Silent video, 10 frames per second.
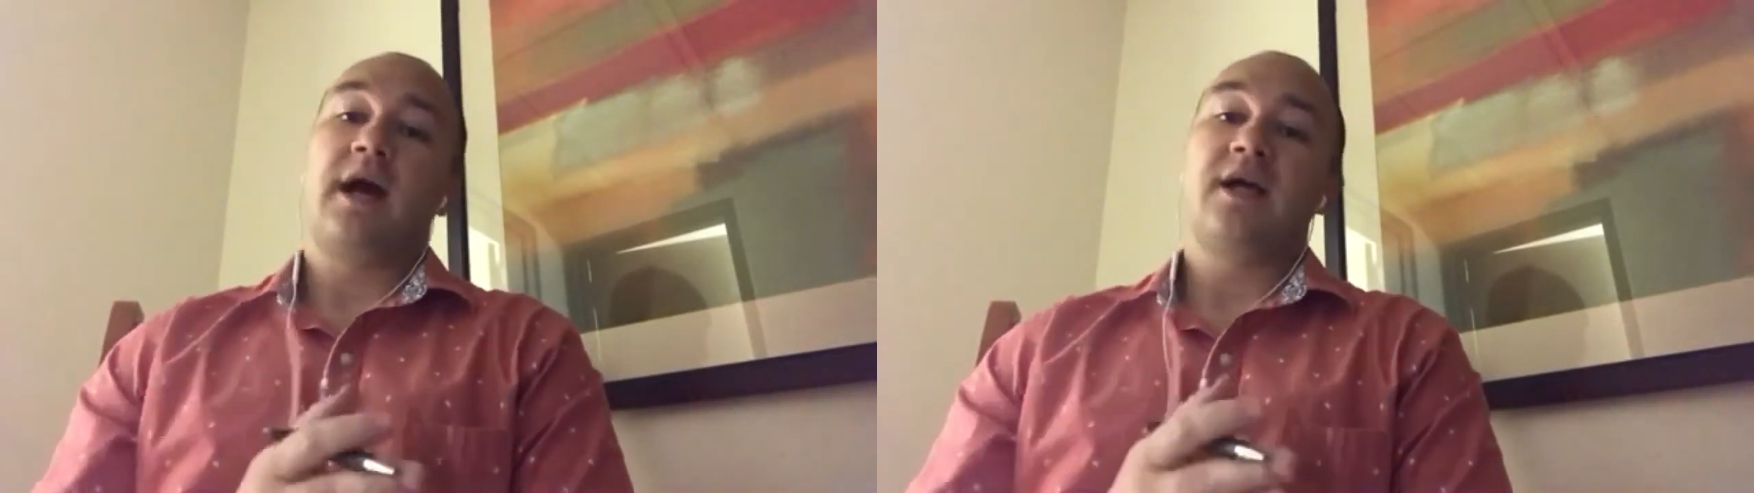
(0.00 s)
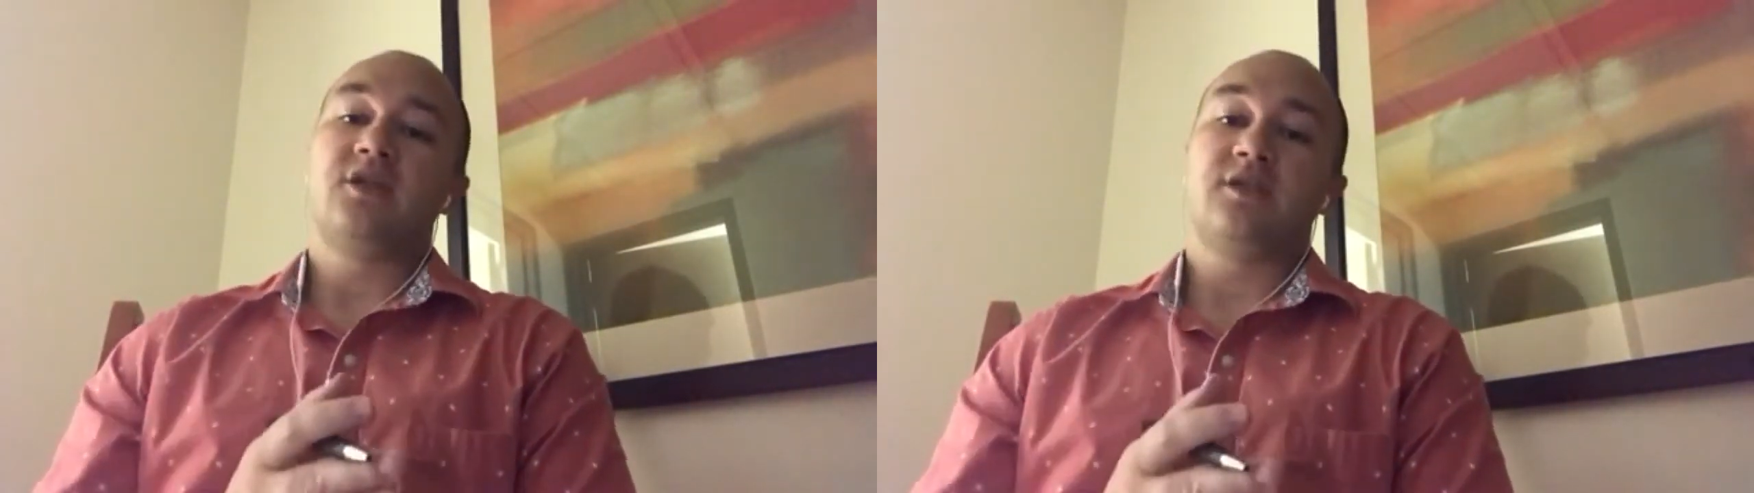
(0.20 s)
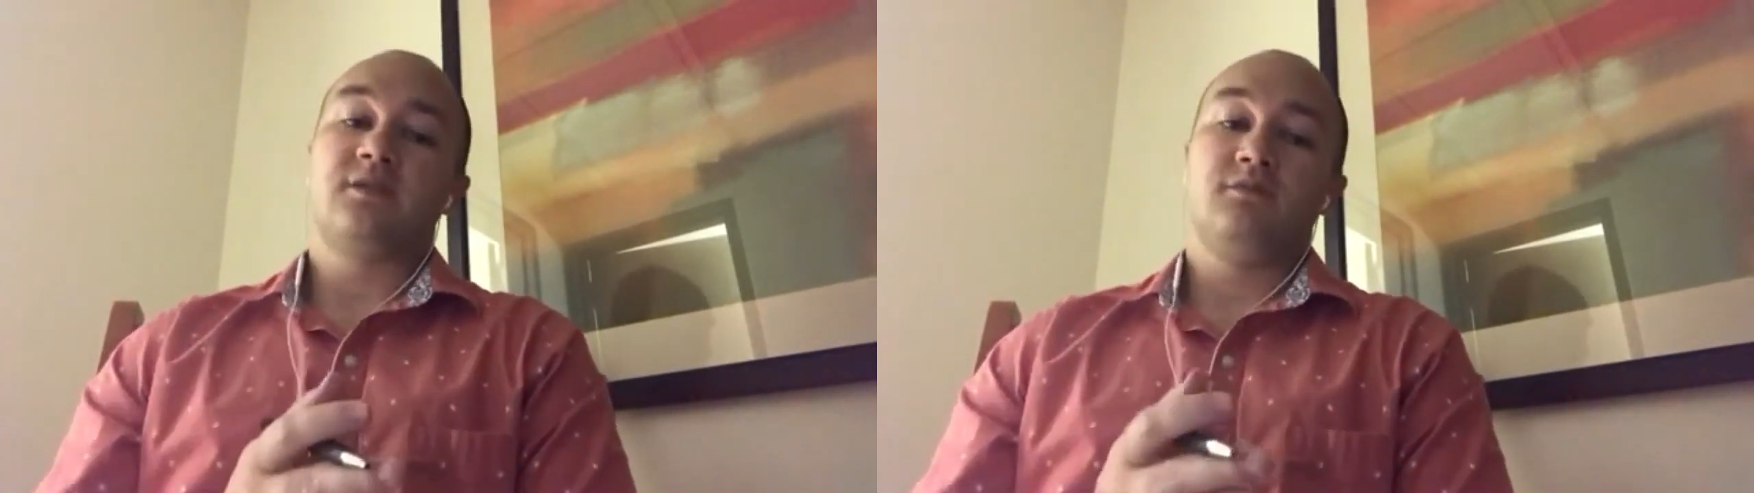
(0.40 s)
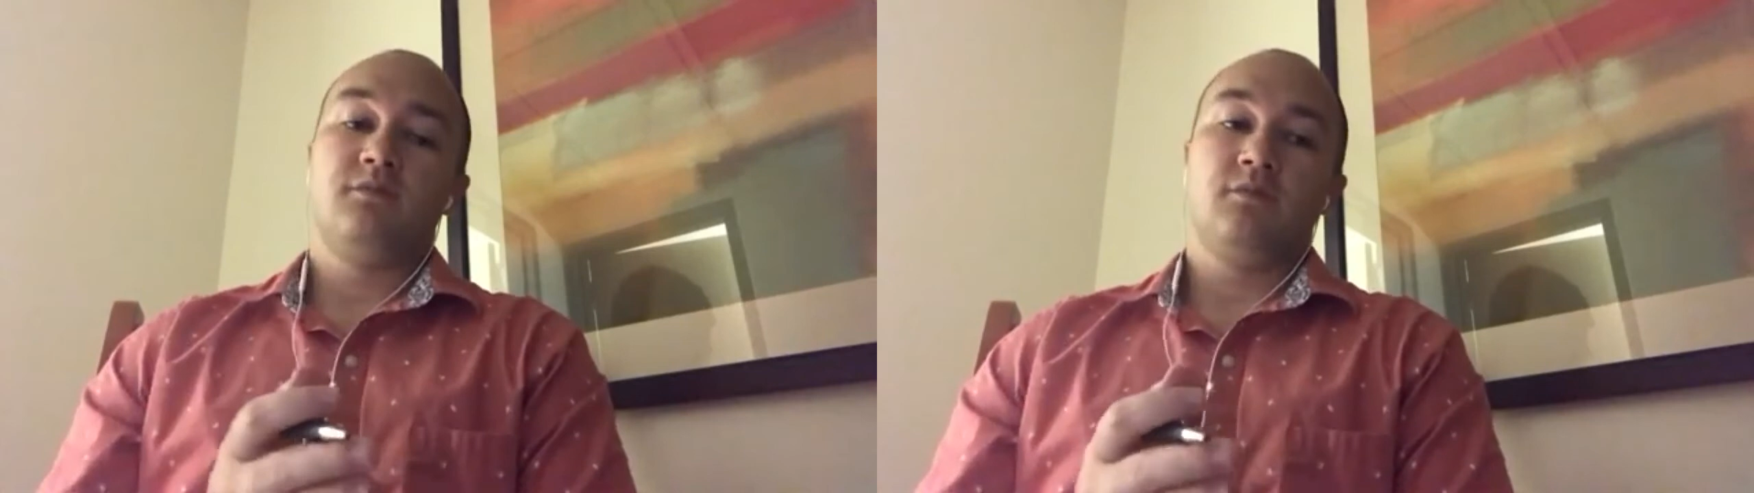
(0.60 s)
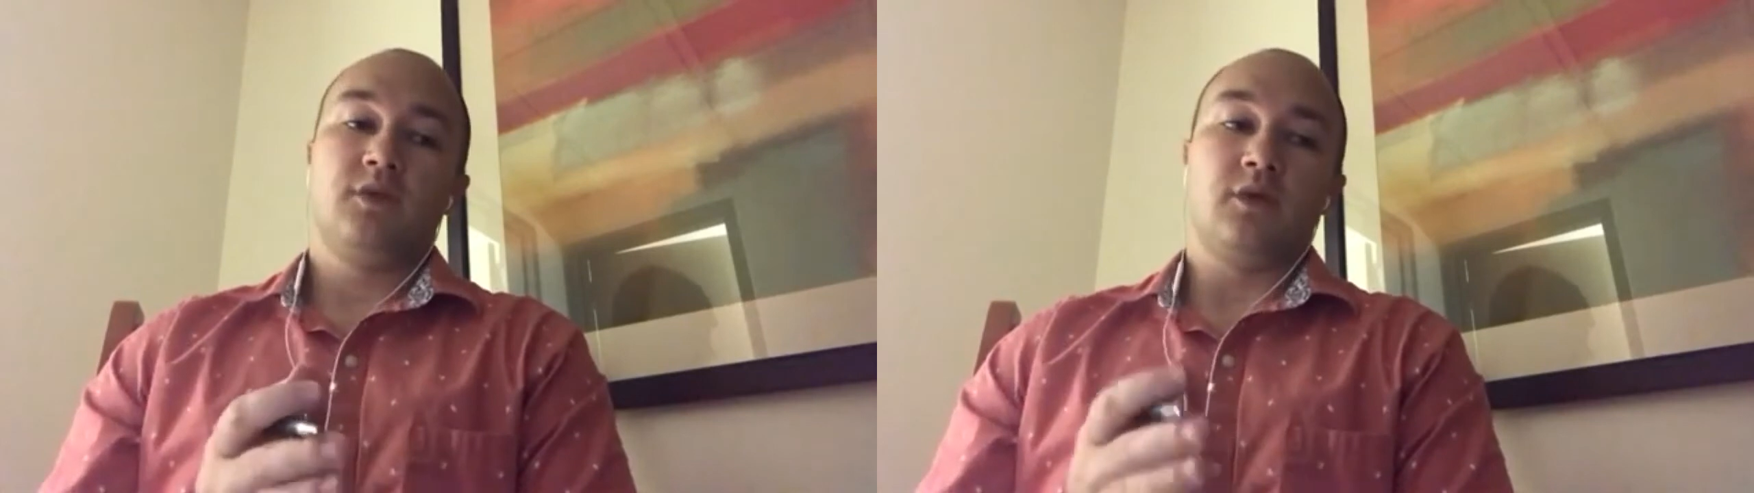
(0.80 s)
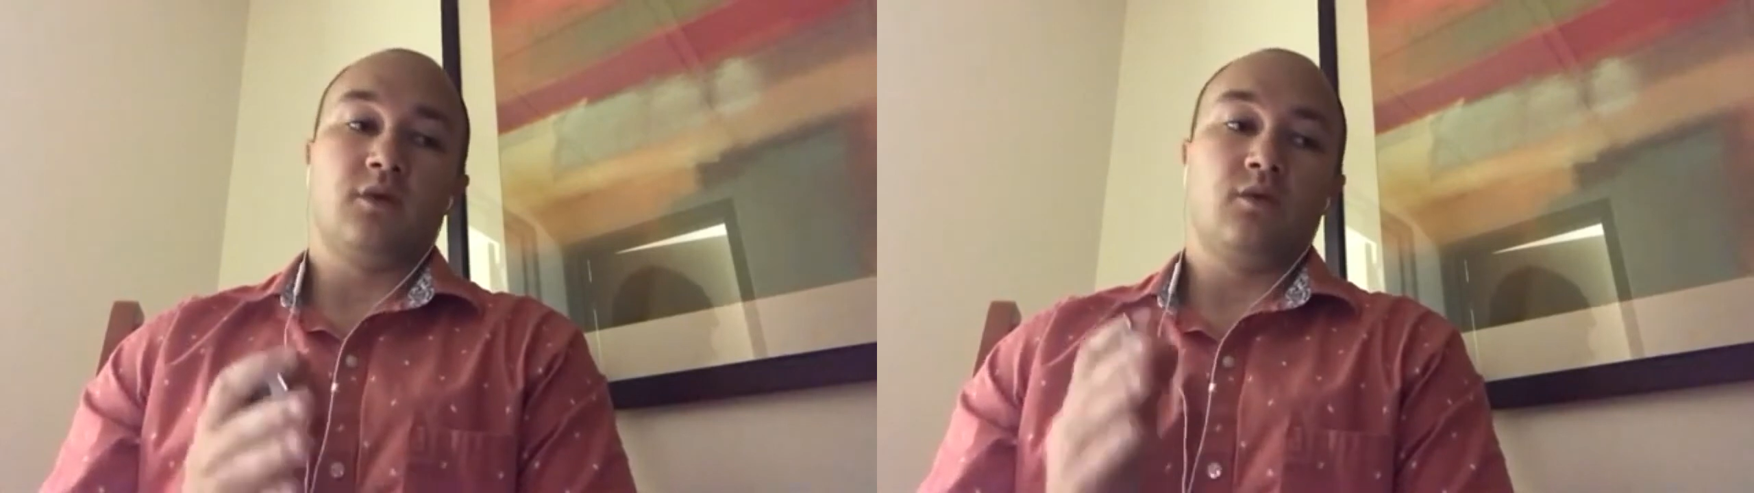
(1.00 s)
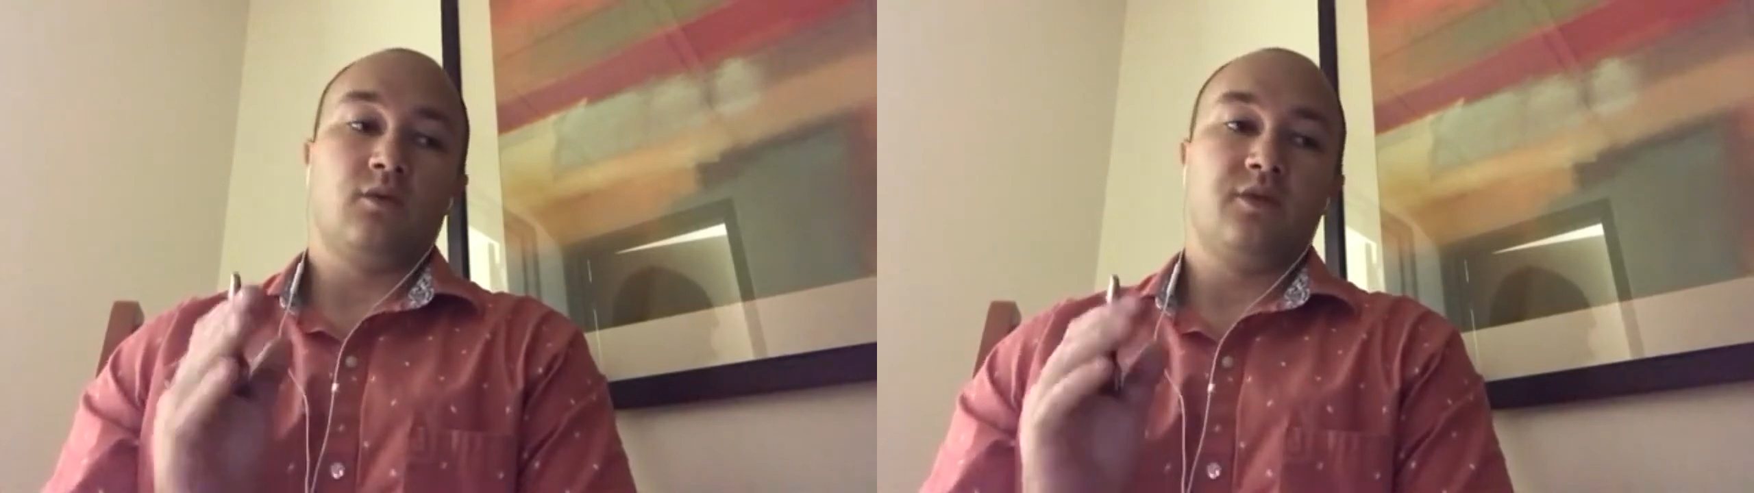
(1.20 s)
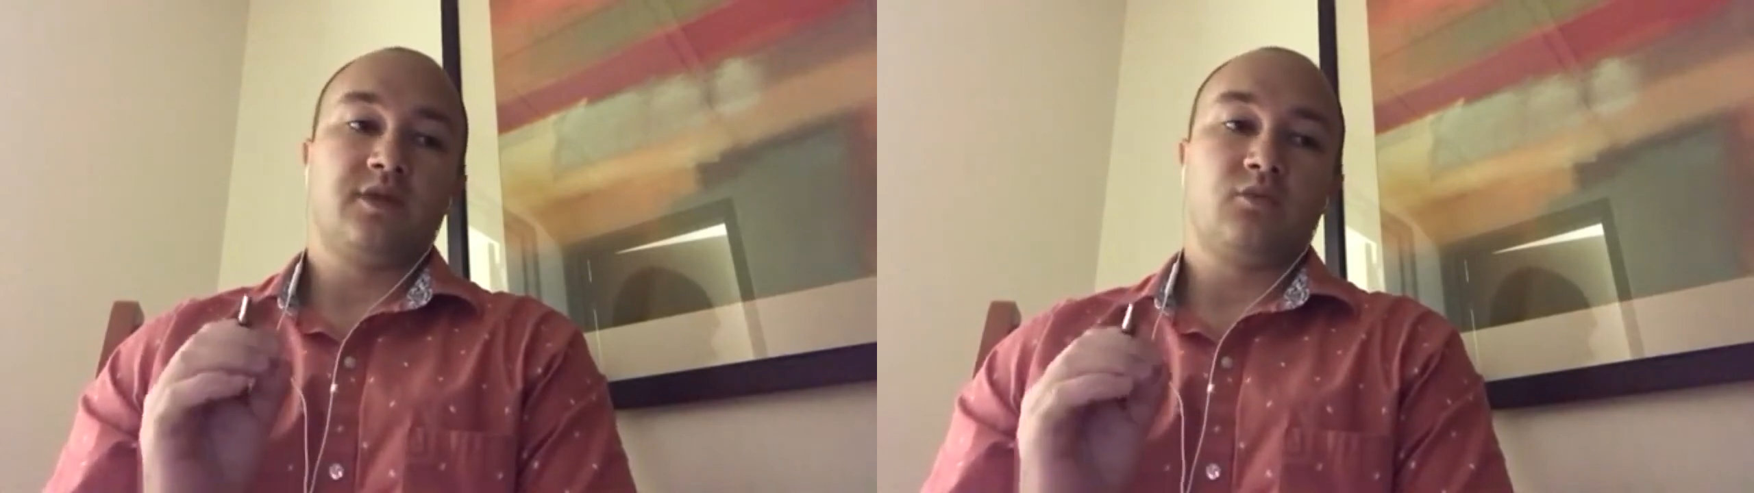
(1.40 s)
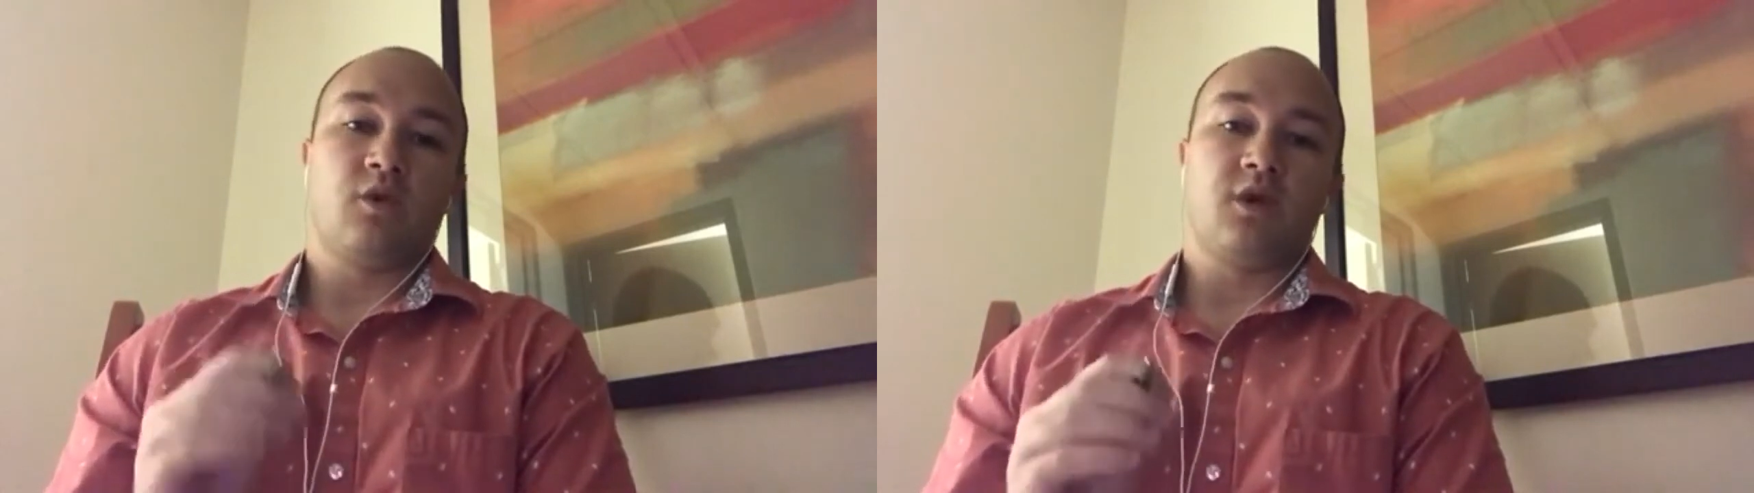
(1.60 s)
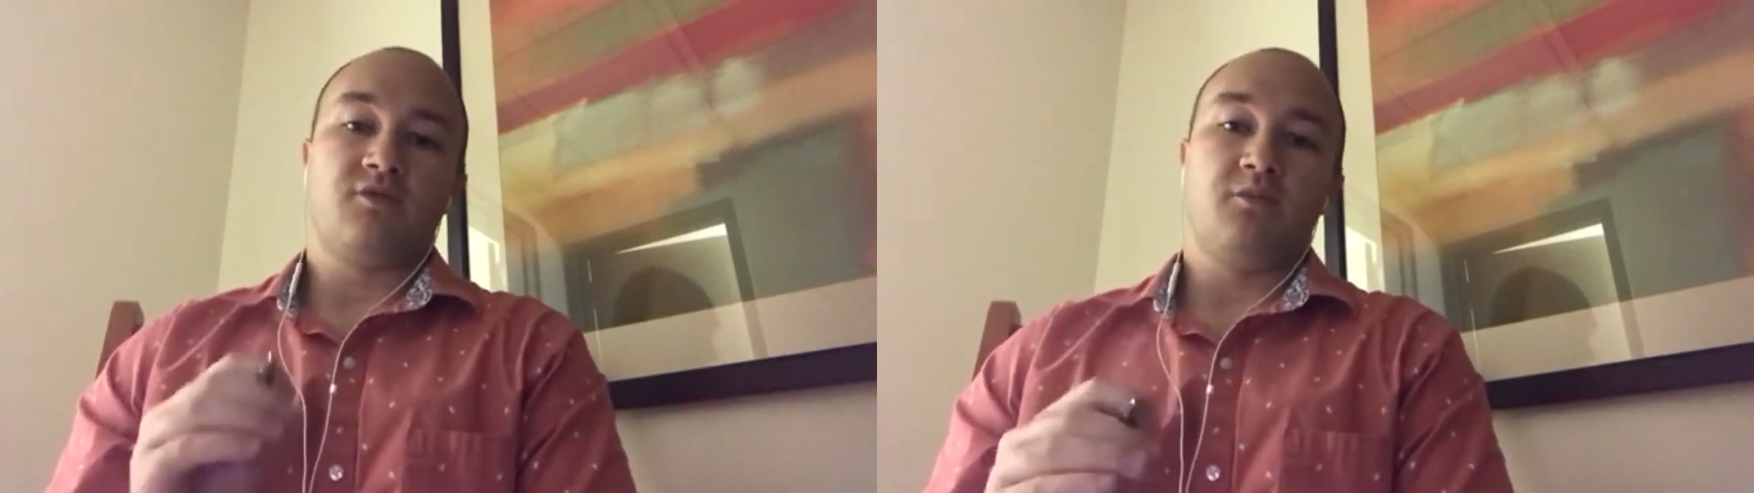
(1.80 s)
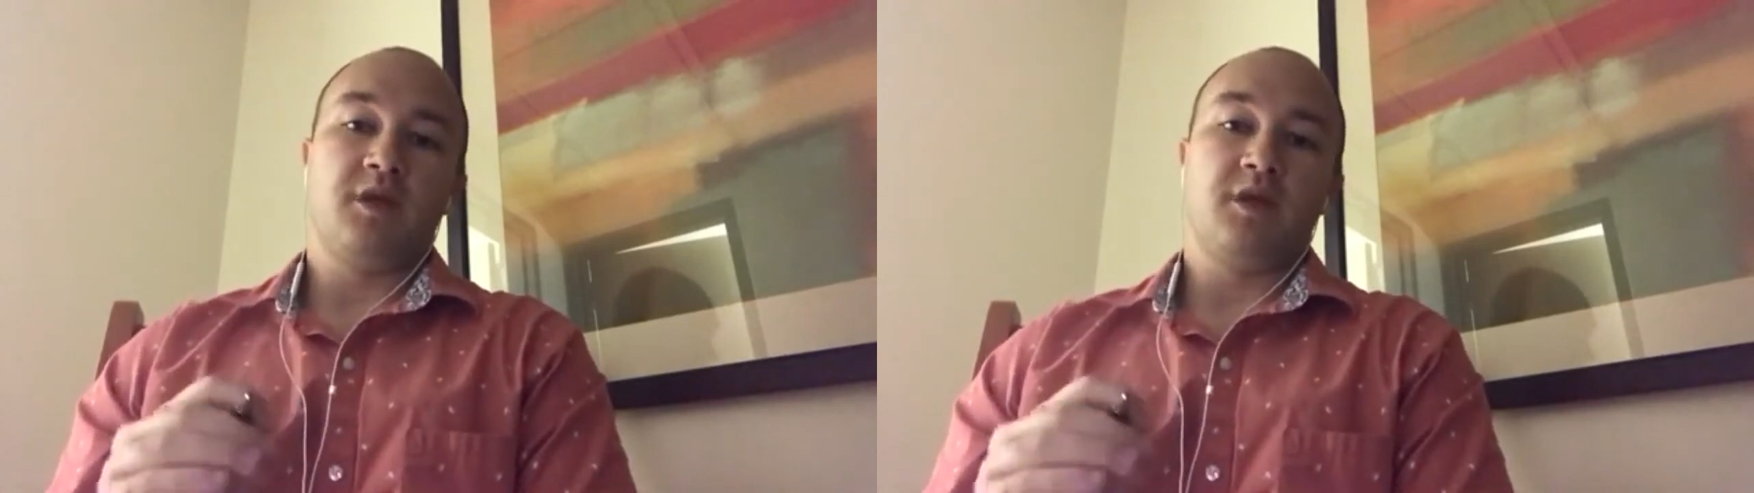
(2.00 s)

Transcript: I just, this worked for